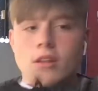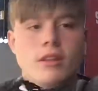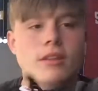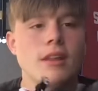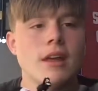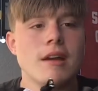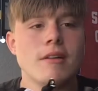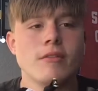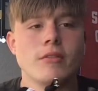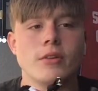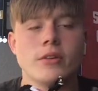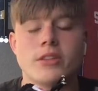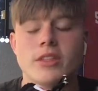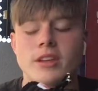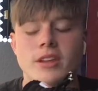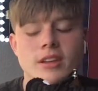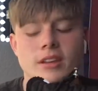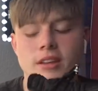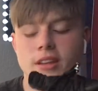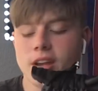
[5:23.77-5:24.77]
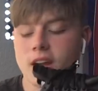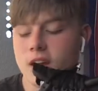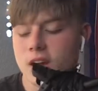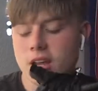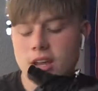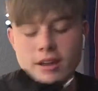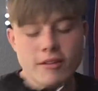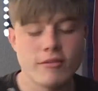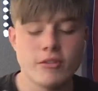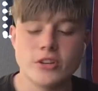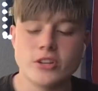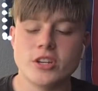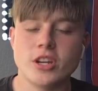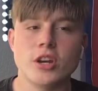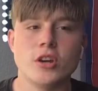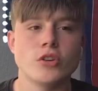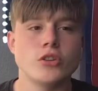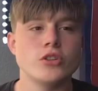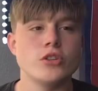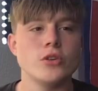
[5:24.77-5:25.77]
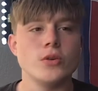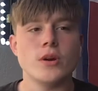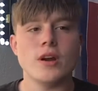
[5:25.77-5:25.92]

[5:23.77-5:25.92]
Everything, they got every single shoe,